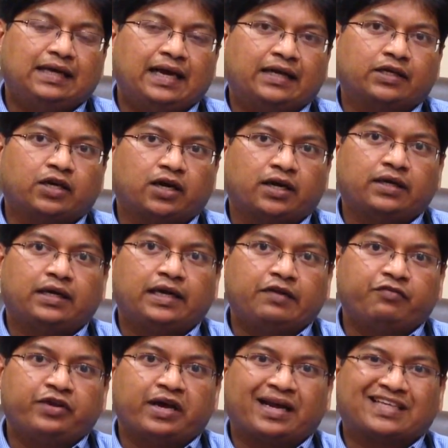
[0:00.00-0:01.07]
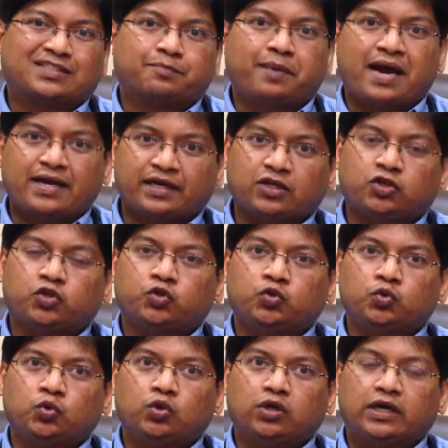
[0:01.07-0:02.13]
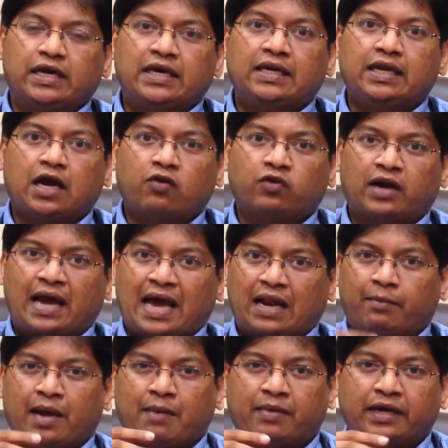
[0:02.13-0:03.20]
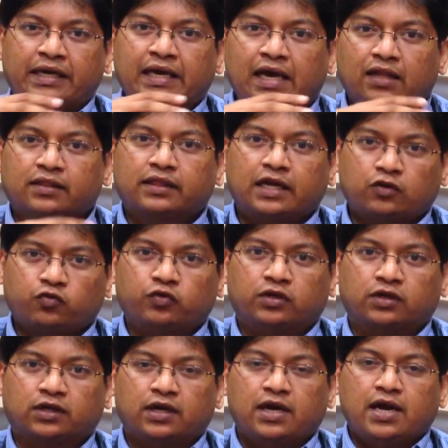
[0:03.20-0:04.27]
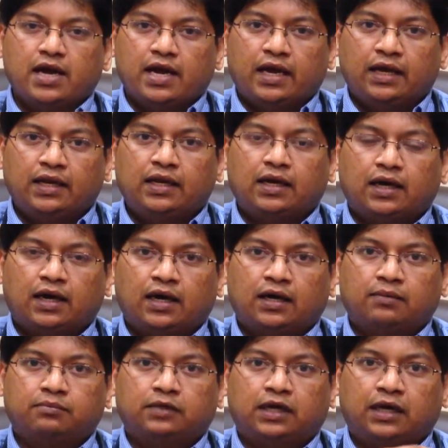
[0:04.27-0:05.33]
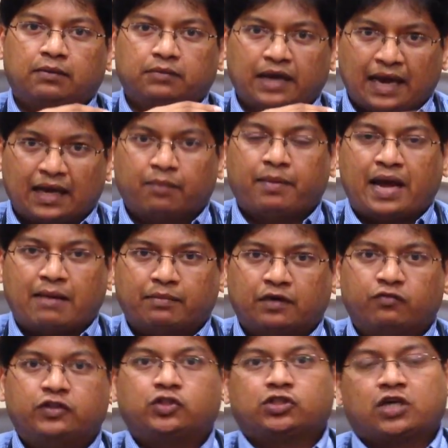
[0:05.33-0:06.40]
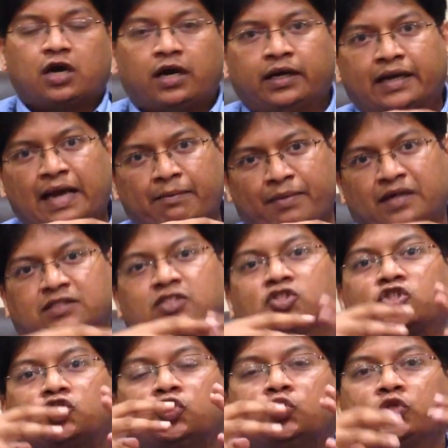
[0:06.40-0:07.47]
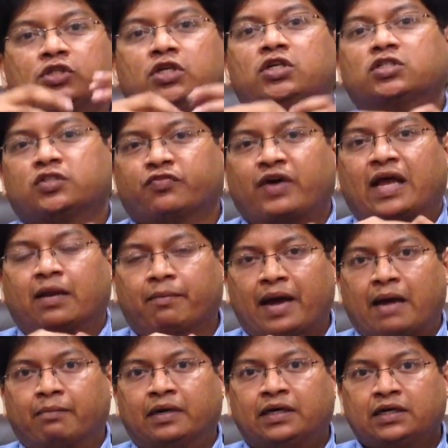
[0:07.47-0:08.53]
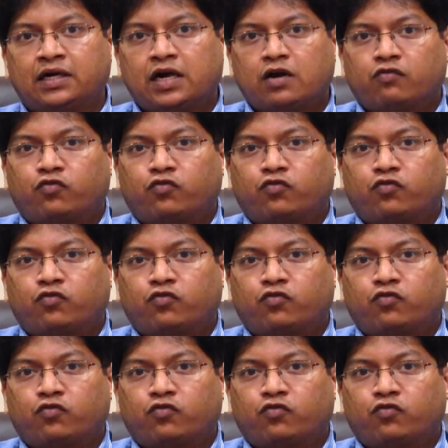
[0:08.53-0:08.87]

and currently we are expanding to, in our Alabama eHealth network in Alabama, which encompasses 2/3 of Alabama,